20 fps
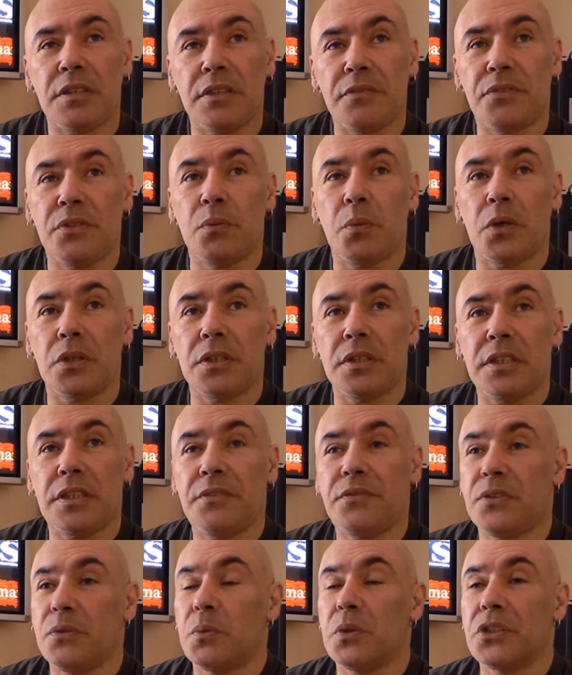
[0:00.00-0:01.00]
If you want
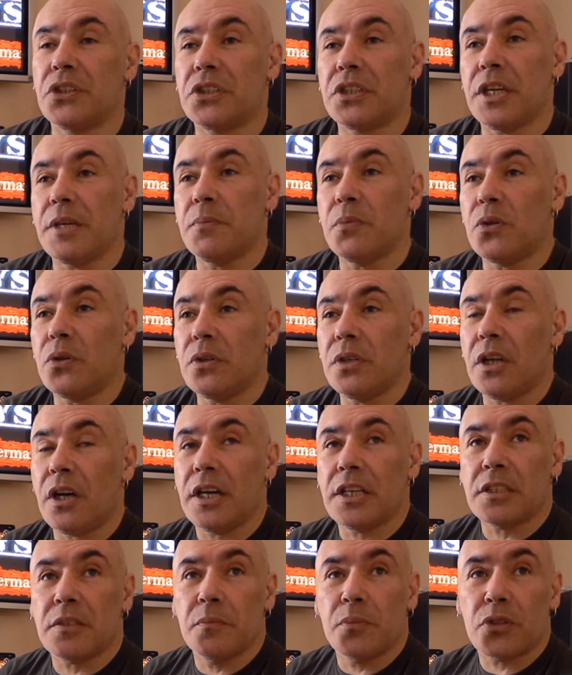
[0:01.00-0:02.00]
to see more,
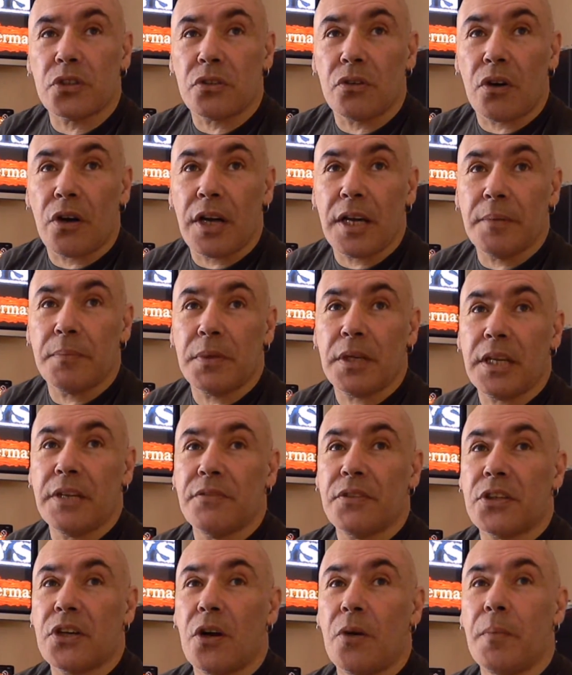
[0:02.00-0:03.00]
like, subscribe, leave
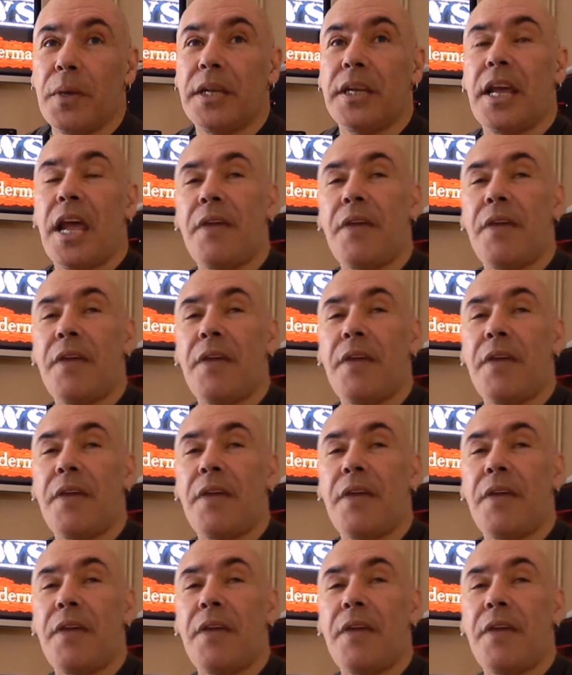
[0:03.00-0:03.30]
a comment.